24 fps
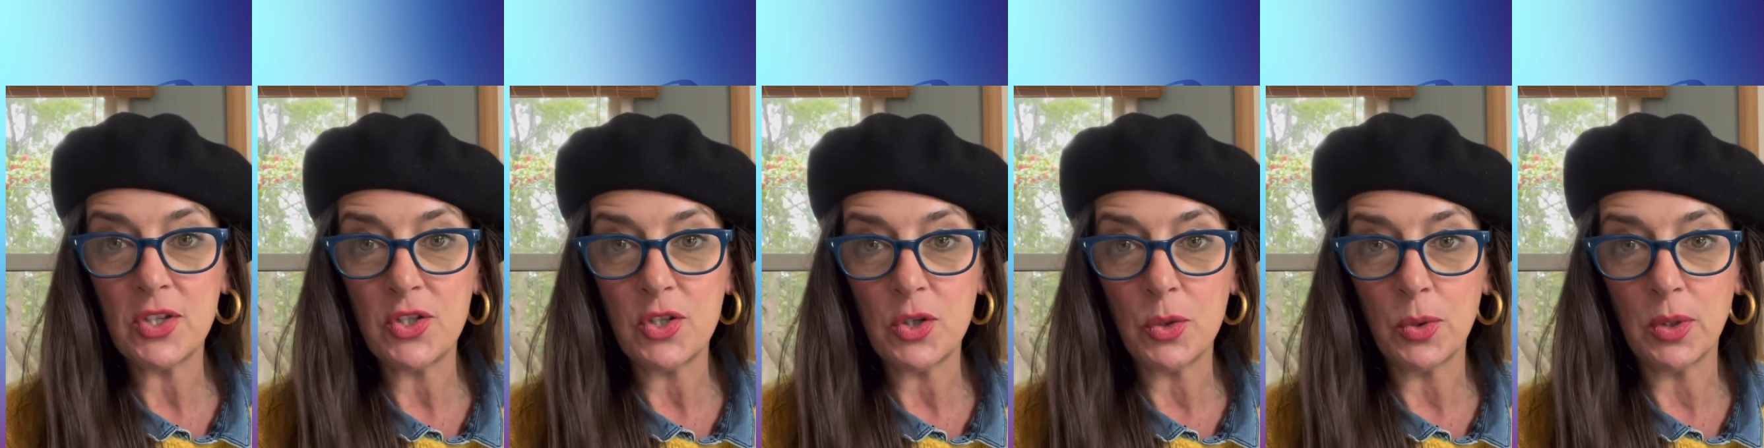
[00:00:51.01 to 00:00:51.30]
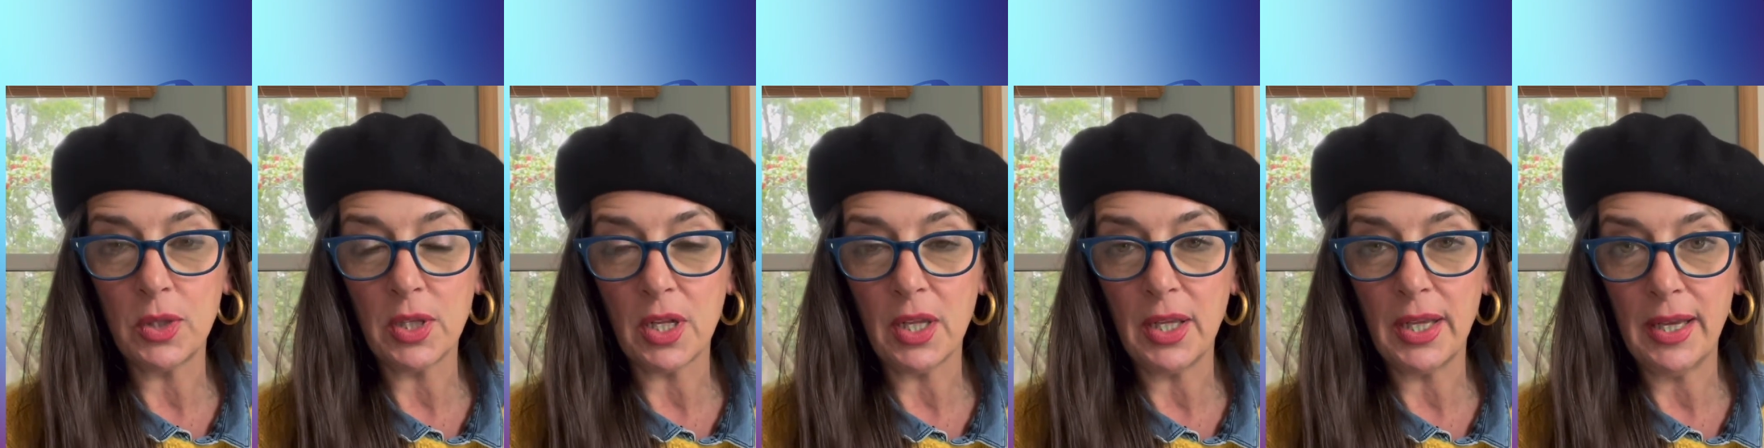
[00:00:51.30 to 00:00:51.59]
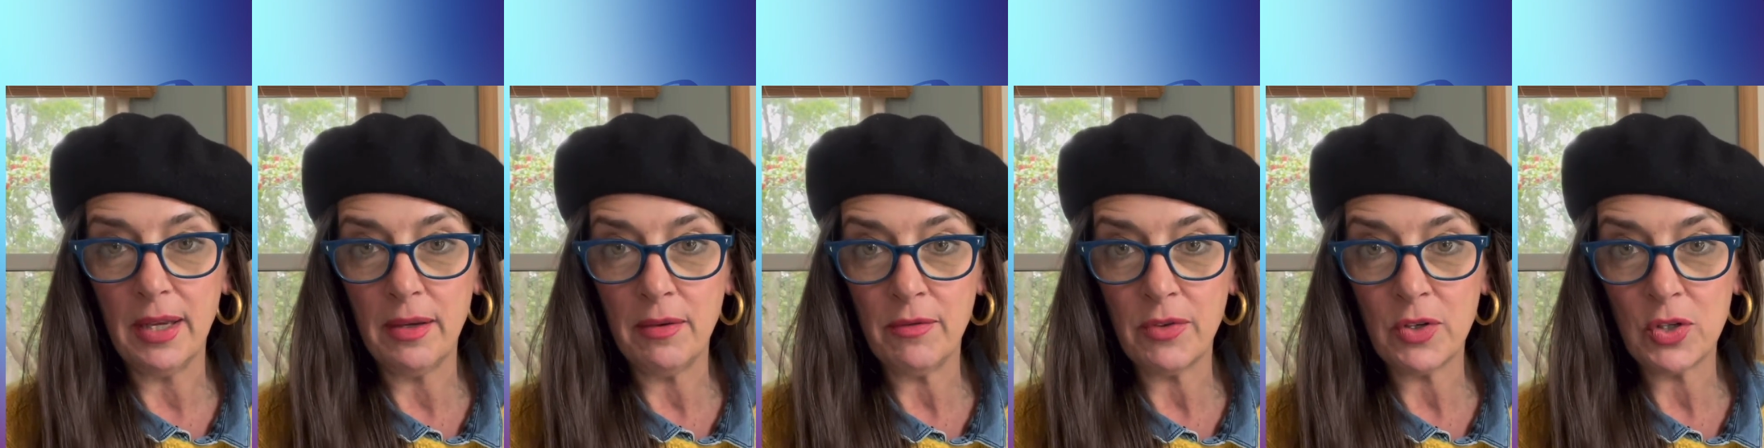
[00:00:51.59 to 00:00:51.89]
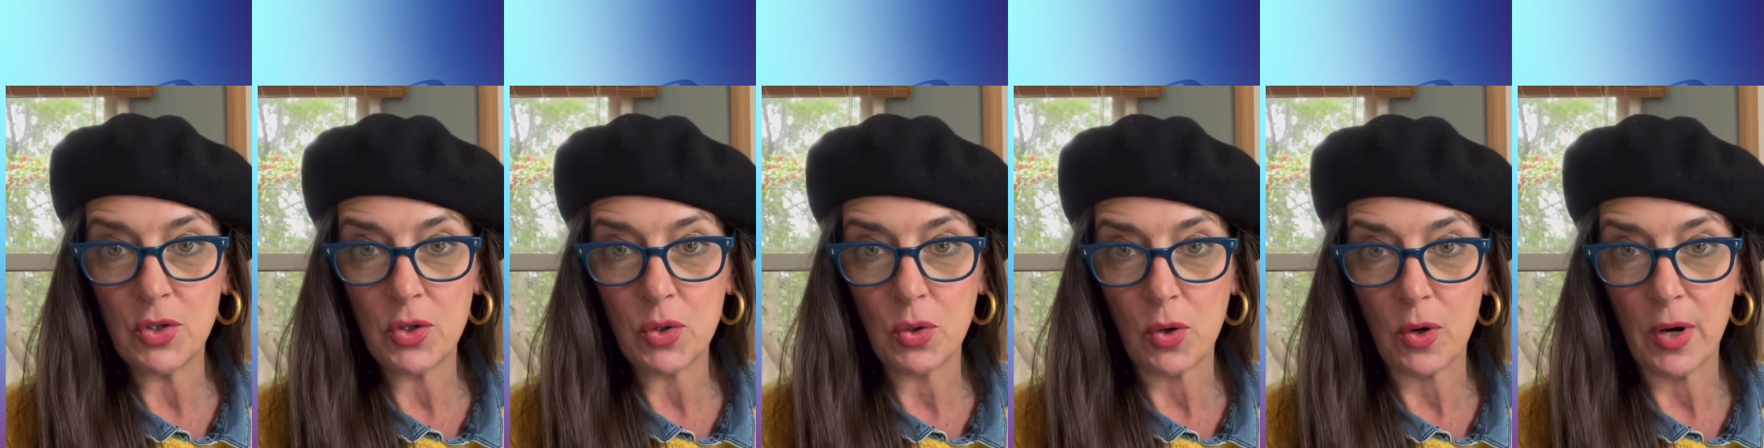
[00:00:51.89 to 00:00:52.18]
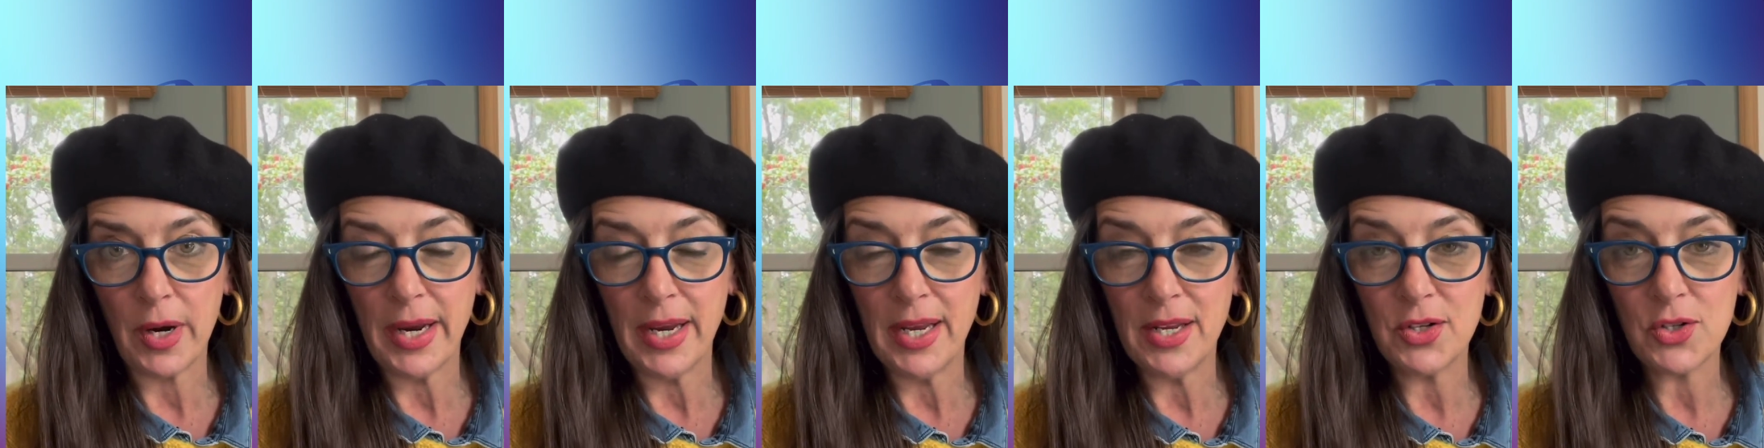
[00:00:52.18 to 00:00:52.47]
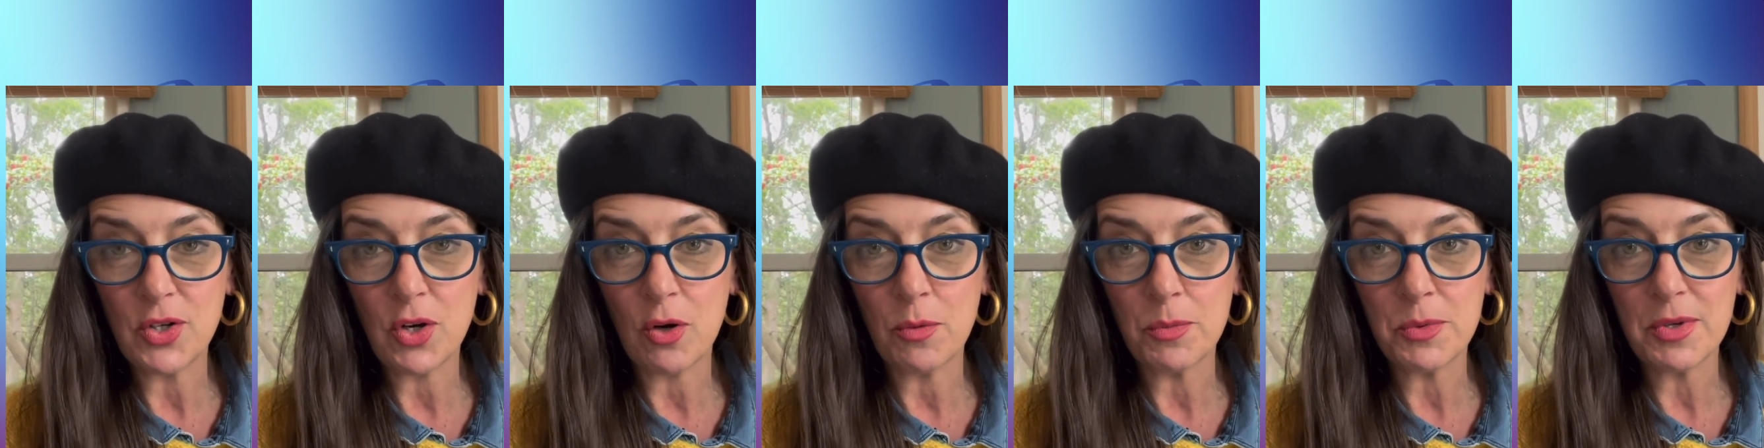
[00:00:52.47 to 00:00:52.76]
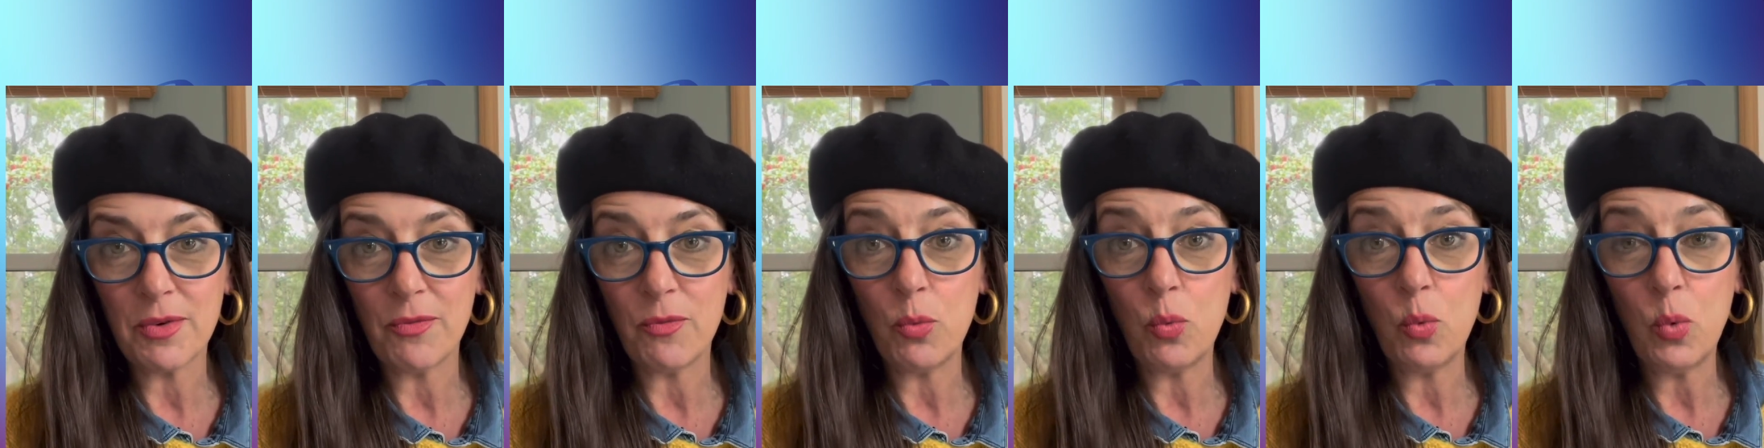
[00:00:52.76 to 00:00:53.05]
to do a little inventory in
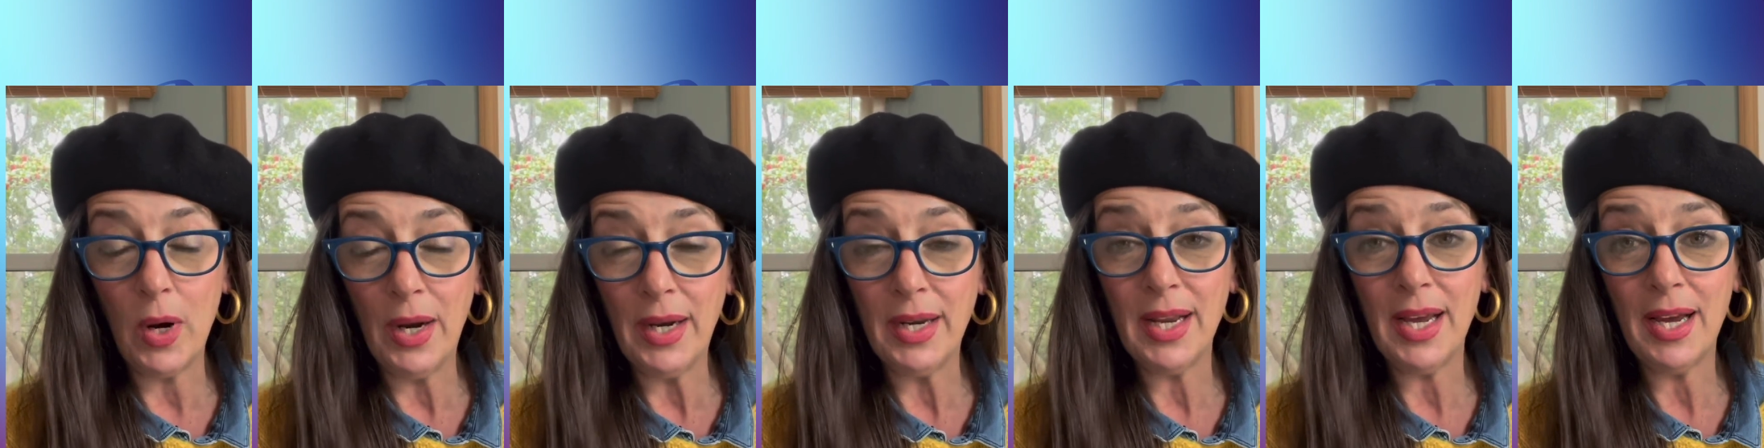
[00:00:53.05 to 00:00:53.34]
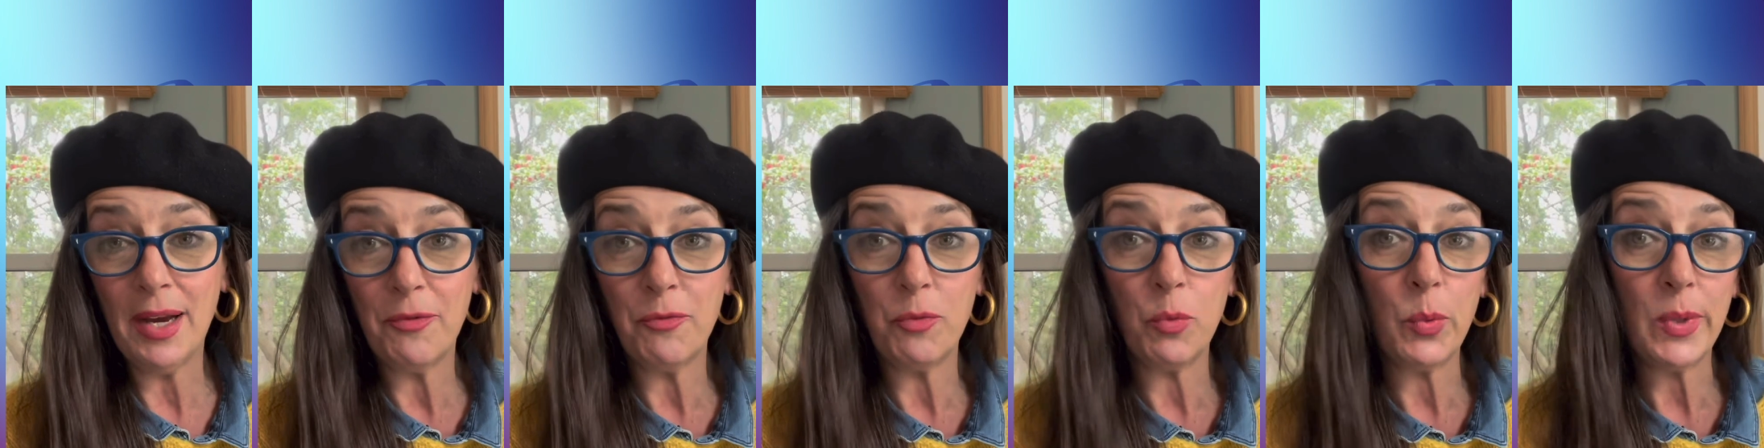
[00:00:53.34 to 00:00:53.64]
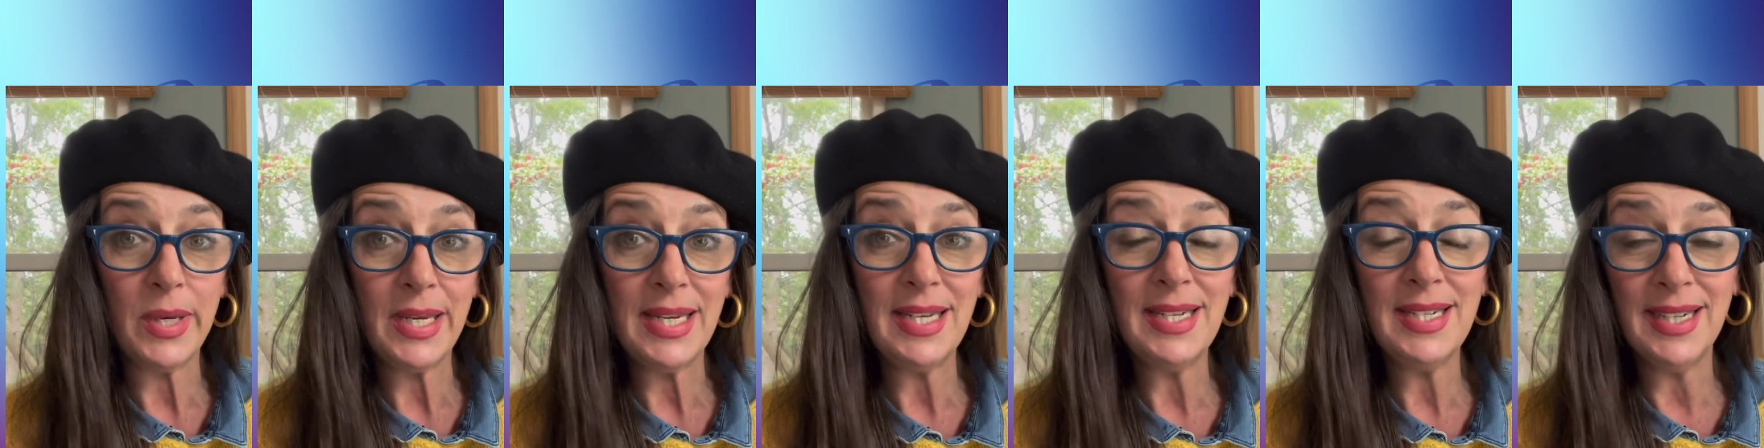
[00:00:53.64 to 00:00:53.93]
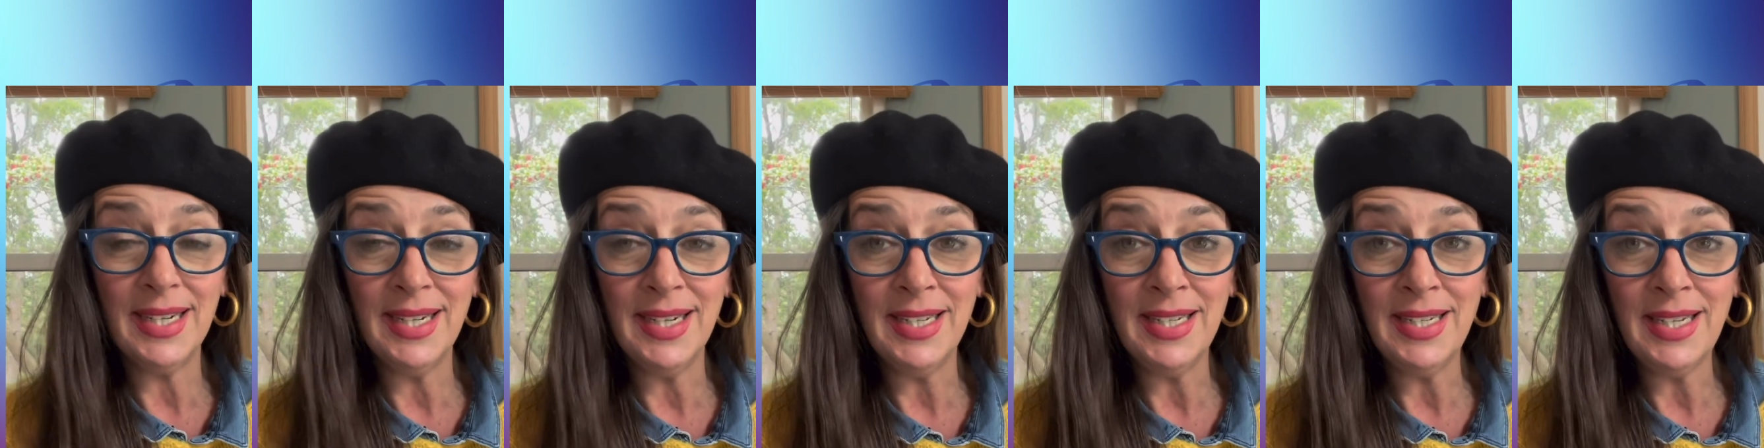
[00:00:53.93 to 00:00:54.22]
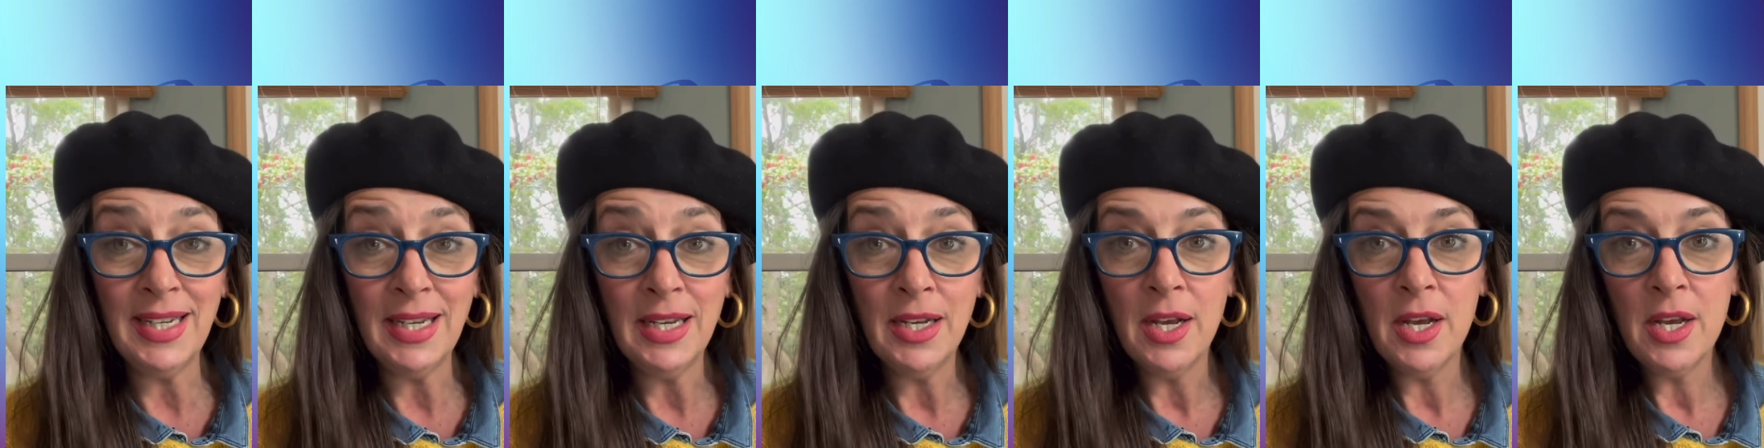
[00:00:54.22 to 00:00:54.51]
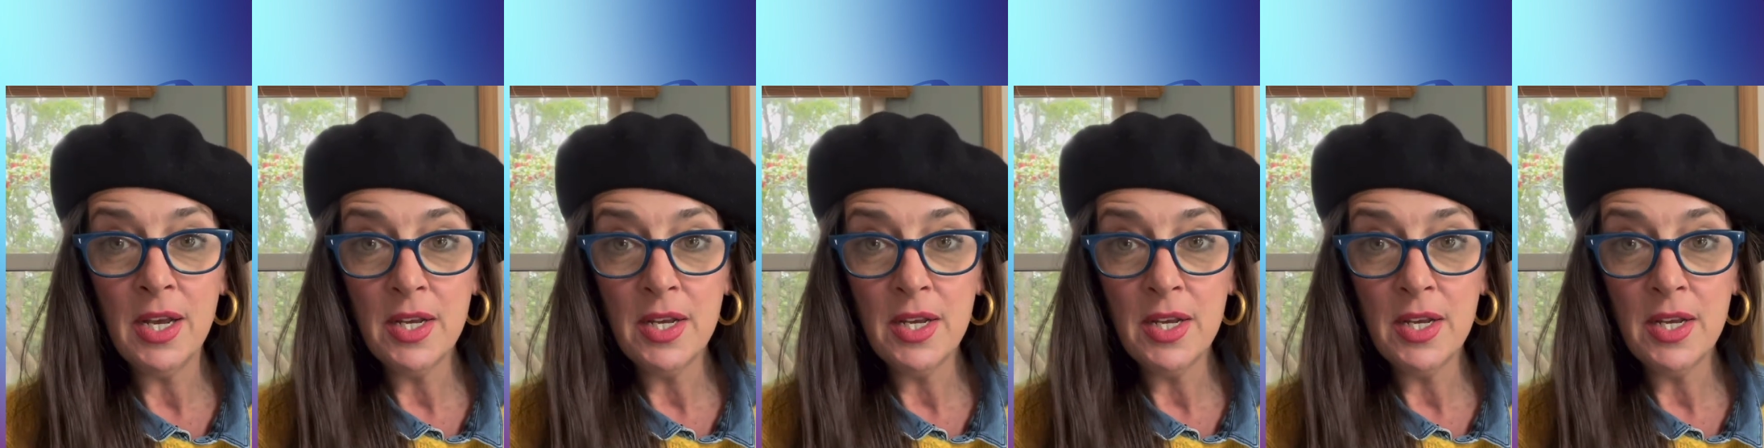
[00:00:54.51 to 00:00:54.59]
terms of what have we done